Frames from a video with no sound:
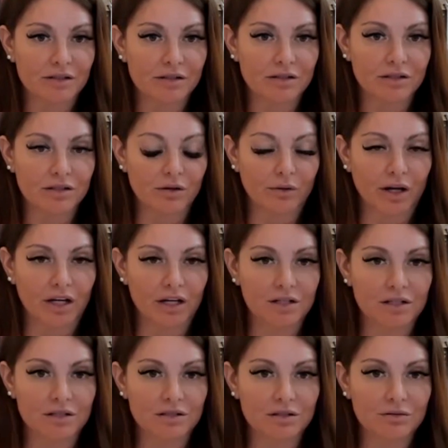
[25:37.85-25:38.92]
So
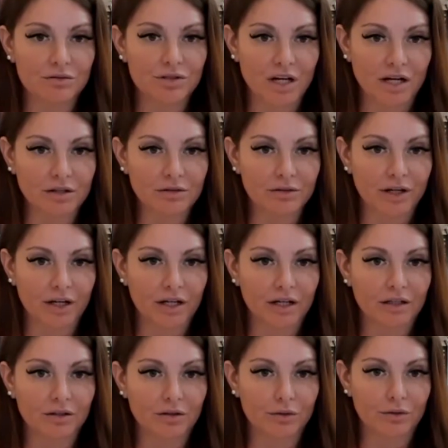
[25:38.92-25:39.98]
agents
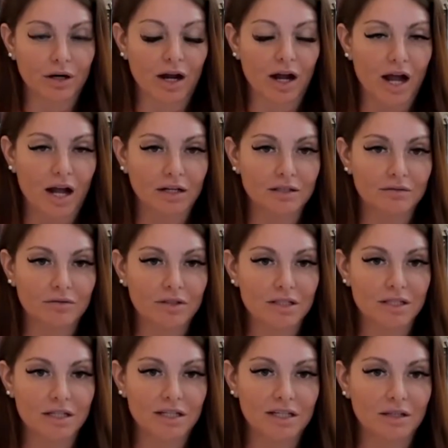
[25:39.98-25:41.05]
who are actively
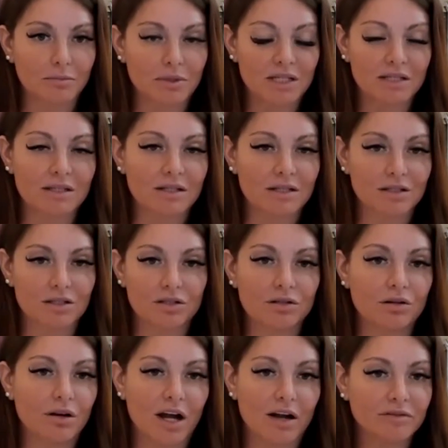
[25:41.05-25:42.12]
seeking business, you
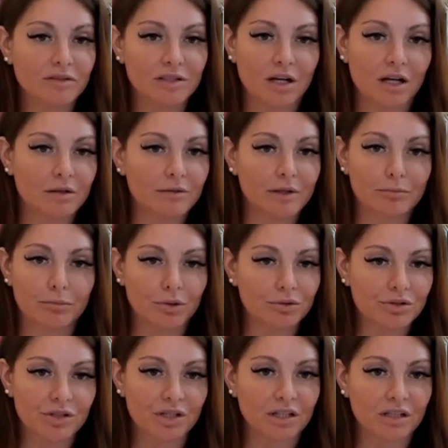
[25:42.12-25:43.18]
don't have to tolerate
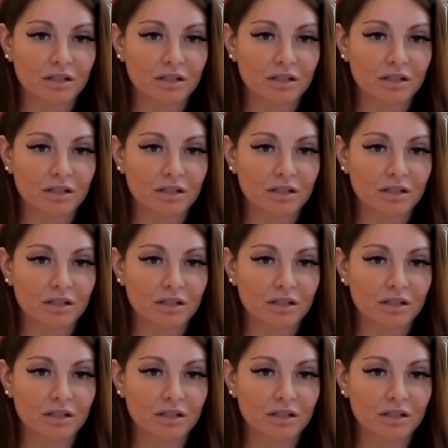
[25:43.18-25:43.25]
bullshit.